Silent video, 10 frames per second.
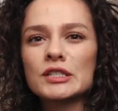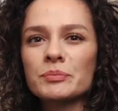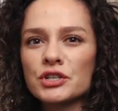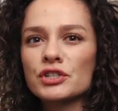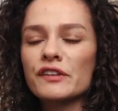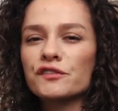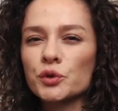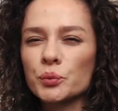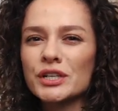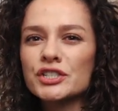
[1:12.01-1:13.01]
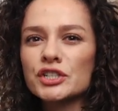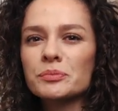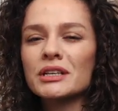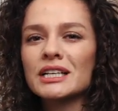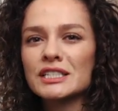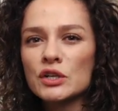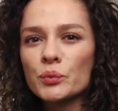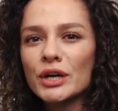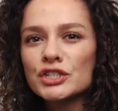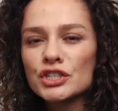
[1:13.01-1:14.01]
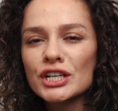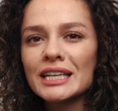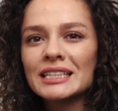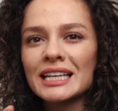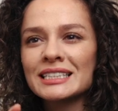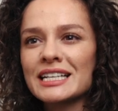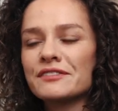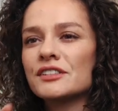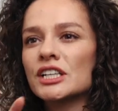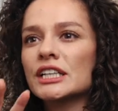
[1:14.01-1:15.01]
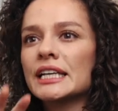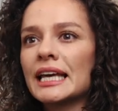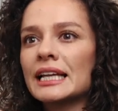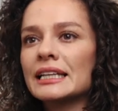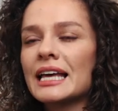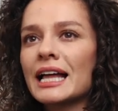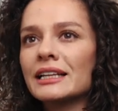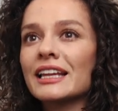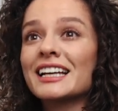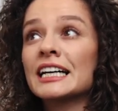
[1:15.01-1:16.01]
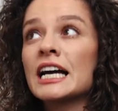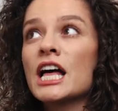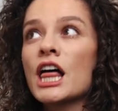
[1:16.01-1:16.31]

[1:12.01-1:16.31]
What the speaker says: especially for winter, because in winter it definitely can get, like,